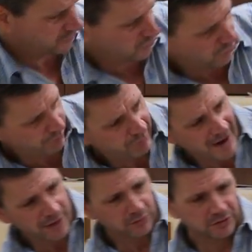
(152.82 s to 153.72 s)
to
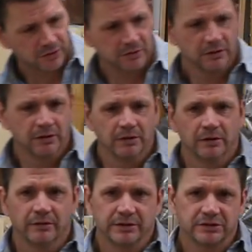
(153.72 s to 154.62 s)
mount,
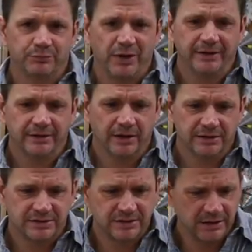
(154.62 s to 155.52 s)
this is painted
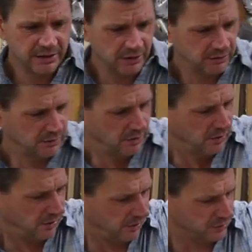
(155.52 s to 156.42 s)
on steel,
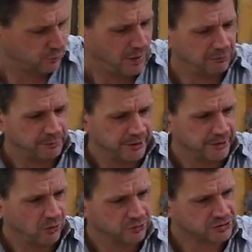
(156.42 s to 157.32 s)
or it's probably
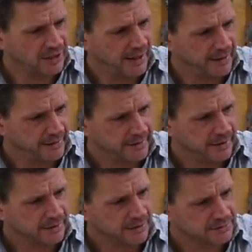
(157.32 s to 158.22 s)
an old sign, and
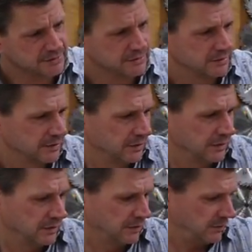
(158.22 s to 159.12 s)
I guess
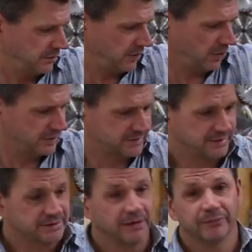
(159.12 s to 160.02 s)
the artist
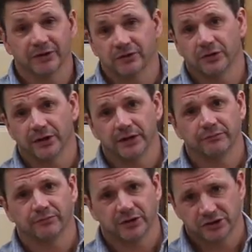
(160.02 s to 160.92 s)
did something to
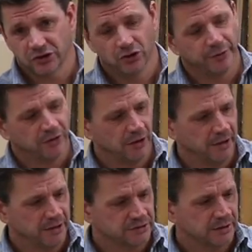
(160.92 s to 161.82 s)
it, but it's a Cuban
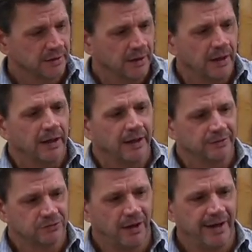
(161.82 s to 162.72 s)
artist,
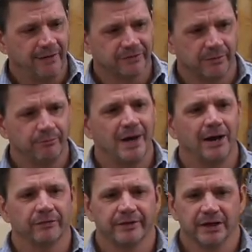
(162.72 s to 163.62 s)
and so I have to
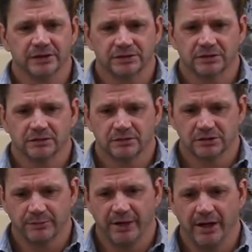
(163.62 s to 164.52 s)
mount this
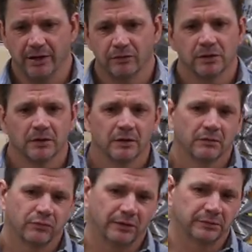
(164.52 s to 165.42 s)
somehow,
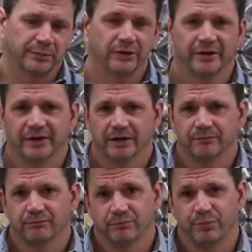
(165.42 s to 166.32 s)
probably on
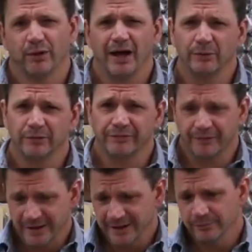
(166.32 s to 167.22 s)
a plywood
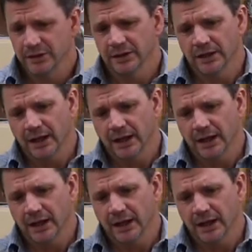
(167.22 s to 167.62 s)
frame,